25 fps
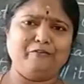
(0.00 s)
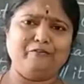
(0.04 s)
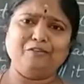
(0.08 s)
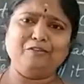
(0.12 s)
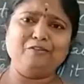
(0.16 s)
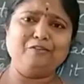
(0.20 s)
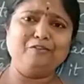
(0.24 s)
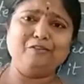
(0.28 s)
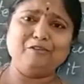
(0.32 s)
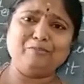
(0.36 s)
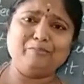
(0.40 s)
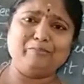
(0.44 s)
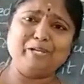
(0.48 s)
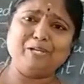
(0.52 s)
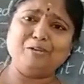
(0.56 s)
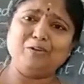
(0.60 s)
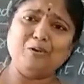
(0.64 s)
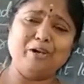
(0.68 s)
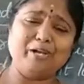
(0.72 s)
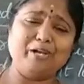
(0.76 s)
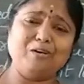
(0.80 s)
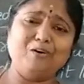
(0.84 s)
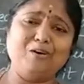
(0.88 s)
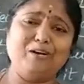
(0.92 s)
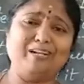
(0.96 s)
We will be
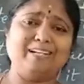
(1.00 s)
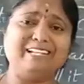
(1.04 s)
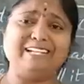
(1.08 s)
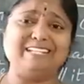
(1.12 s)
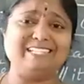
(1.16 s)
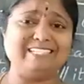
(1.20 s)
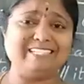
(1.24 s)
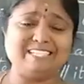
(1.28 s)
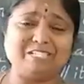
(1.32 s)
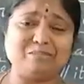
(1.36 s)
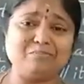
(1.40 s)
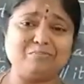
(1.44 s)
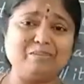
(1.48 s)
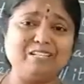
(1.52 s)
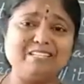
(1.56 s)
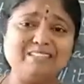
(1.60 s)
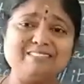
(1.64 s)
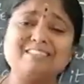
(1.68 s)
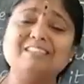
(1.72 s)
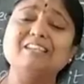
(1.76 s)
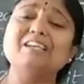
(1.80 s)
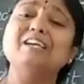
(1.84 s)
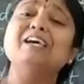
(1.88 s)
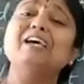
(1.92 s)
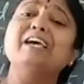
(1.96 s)
going on telling. That
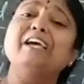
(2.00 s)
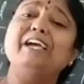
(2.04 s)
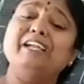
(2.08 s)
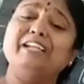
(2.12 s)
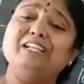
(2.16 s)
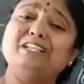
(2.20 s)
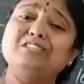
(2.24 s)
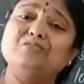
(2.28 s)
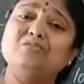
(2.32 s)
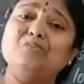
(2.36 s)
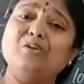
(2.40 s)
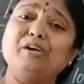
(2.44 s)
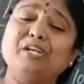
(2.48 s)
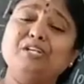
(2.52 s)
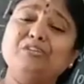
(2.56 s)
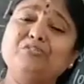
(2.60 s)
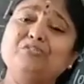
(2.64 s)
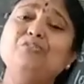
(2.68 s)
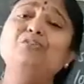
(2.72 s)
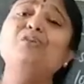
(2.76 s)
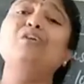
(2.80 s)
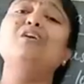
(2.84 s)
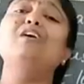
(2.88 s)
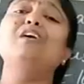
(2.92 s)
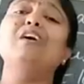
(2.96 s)
means it is going
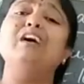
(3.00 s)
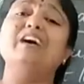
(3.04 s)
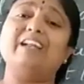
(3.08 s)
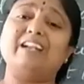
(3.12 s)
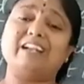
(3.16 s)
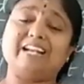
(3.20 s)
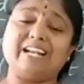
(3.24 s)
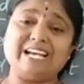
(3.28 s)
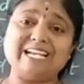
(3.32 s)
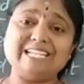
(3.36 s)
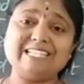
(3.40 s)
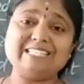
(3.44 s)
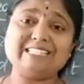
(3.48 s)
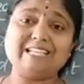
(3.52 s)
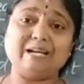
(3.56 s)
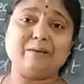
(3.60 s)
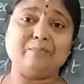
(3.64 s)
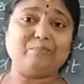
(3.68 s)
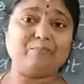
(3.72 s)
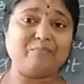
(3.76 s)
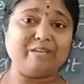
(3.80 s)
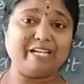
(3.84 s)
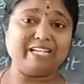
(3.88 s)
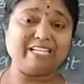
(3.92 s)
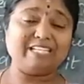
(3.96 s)
to rise
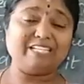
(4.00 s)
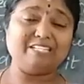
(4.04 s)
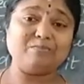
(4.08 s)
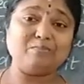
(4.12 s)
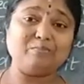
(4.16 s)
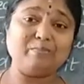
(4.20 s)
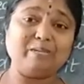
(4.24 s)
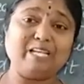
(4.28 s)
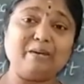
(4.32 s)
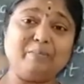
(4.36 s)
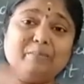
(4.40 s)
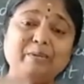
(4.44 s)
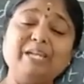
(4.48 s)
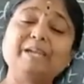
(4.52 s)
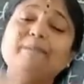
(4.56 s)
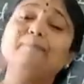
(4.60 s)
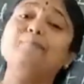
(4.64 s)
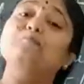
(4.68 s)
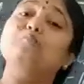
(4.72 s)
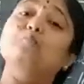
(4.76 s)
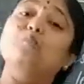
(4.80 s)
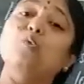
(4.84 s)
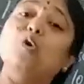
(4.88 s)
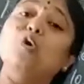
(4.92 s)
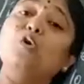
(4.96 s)
up. It is
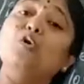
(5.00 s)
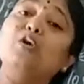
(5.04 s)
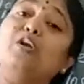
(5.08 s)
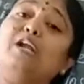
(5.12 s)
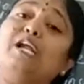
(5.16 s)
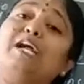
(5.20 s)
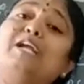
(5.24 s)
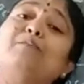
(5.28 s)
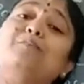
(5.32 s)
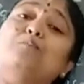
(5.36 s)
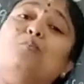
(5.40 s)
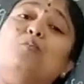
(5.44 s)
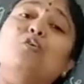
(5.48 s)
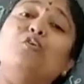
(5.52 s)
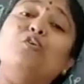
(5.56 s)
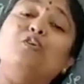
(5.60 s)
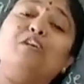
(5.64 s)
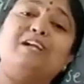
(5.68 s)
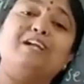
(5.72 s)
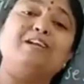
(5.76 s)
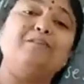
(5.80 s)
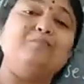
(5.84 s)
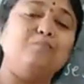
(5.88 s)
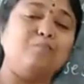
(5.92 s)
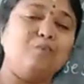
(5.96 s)
becoming more and more
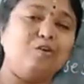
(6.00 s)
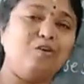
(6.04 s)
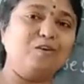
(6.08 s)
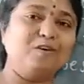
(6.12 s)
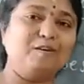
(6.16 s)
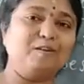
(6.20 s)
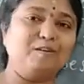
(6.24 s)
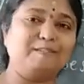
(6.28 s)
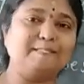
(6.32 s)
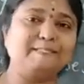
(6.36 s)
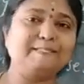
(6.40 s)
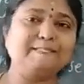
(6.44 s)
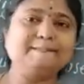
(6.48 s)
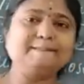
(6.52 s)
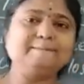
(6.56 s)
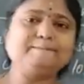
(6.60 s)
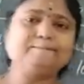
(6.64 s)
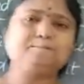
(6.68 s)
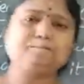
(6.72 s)
and more.